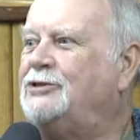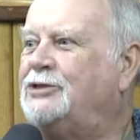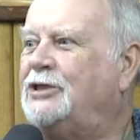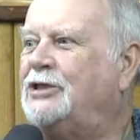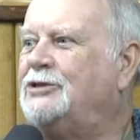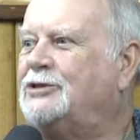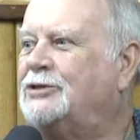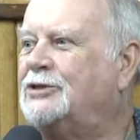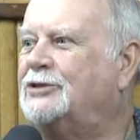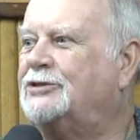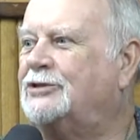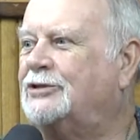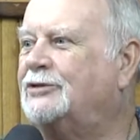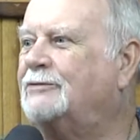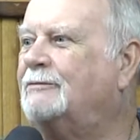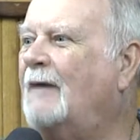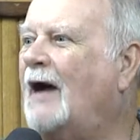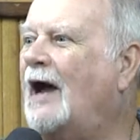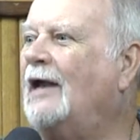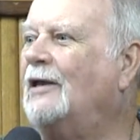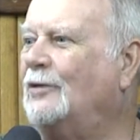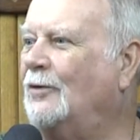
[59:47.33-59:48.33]
They can say,
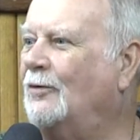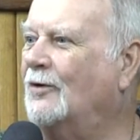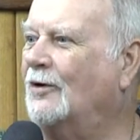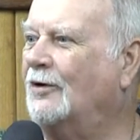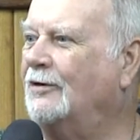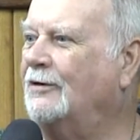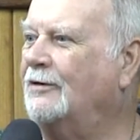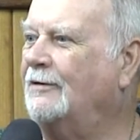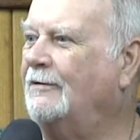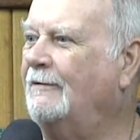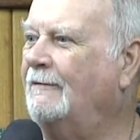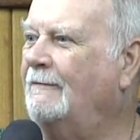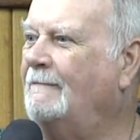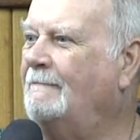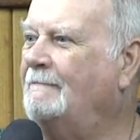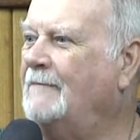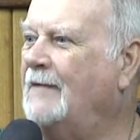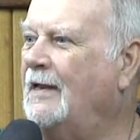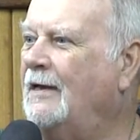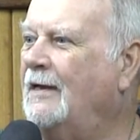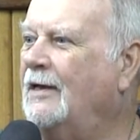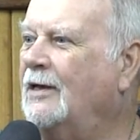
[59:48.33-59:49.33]
Jesus is
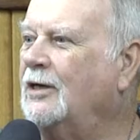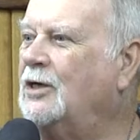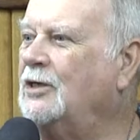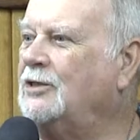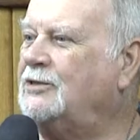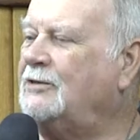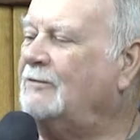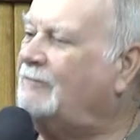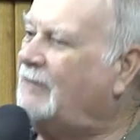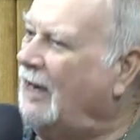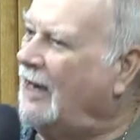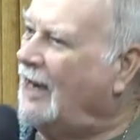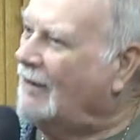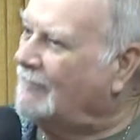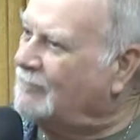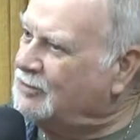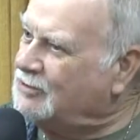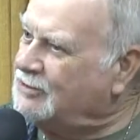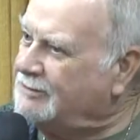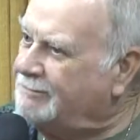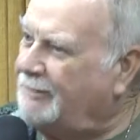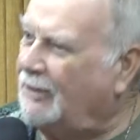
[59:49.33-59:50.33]
Lord,
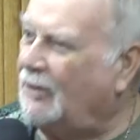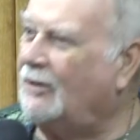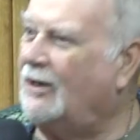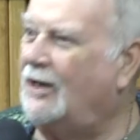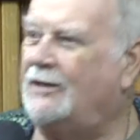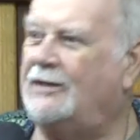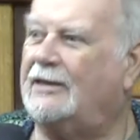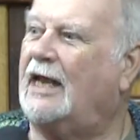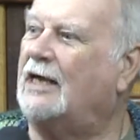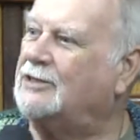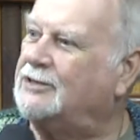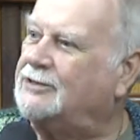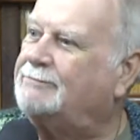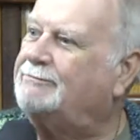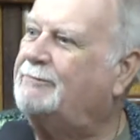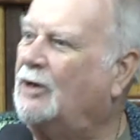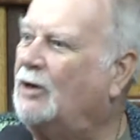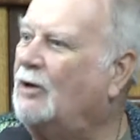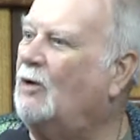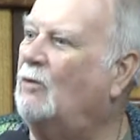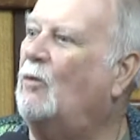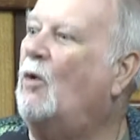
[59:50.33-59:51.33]
but they can't say,
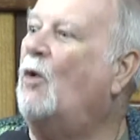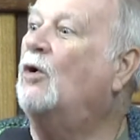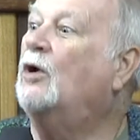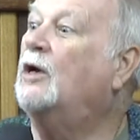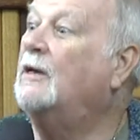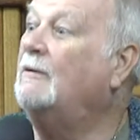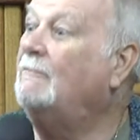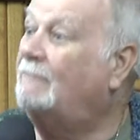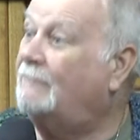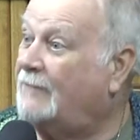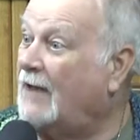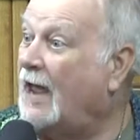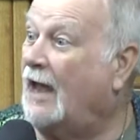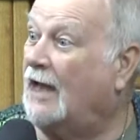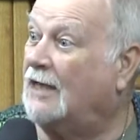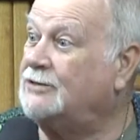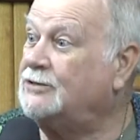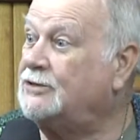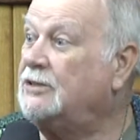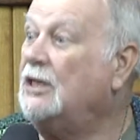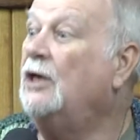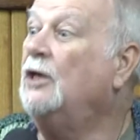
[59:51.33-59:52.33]
Jesus is my
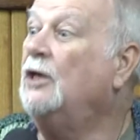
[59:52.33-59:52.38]
Lord.